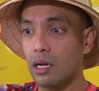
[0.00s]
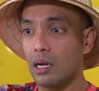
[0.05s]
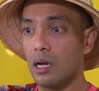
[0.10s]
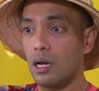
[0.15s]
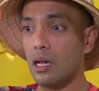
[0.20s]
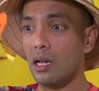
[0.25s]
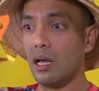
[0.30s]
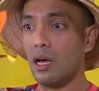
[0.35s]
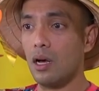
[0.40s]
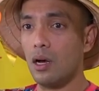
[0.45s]

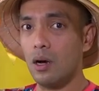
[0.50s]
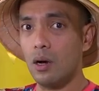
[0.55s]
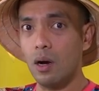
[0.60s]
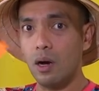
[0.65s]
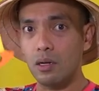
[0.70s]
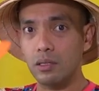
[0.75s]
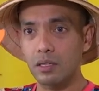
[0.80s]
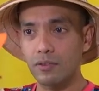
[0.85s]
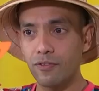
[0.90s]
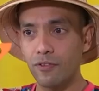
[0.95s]
Hello,
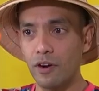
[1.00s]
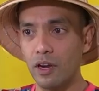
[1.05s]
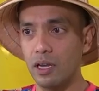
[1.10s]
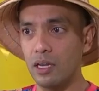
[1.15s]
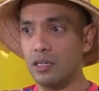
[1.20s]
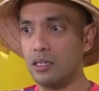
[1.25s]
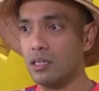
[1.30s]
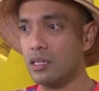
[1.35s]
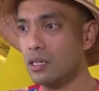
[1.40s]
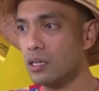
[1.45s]
old
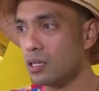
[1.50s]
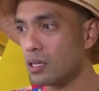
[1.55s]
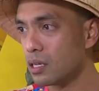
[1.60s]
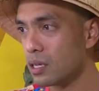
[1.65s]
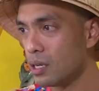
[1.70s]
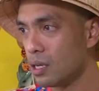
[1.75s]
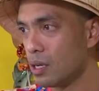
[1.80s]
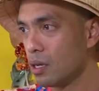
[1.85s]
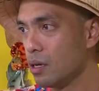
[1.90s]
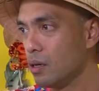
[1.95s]
friend.
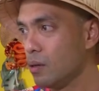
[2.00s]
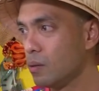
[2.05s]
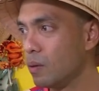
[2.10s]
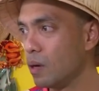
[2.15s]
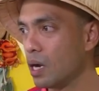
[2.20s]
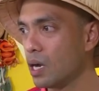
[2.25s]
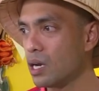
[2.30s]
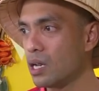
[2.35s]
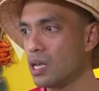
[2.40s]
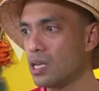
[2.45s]

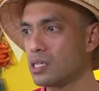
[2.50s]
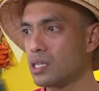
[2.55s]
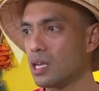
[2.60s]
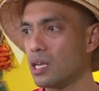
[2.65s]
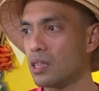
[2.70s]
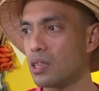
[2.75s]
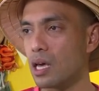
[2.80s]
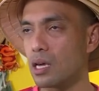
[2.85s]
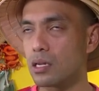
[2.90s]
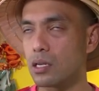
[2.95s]
What is
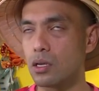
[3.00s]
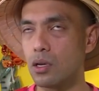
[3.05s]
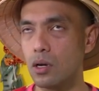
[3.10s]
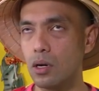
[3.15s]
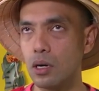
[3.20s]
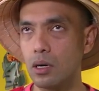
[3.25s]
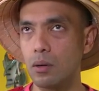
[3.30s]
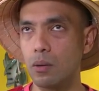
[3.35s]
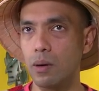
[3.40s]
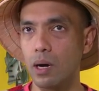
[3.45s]
it that
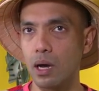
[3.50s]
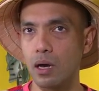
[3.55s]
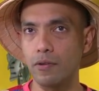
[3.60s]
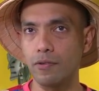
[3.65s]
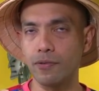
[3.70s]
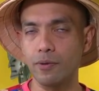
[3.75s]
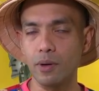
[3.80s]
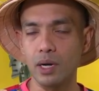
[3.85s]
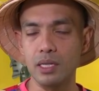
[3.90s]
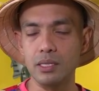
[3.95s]
your
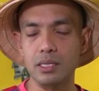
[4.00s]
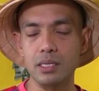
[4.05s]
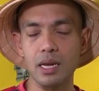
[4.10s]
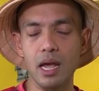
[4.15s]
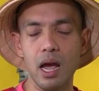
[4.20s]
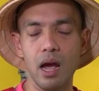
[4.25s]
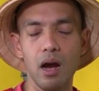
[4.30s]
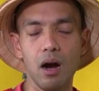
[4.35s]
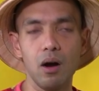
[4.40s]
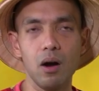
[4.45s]
wife wants
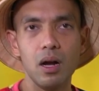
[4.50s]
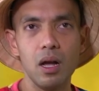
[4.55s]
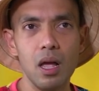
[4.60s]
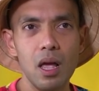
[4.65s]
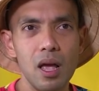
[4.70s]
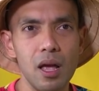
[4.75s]
now?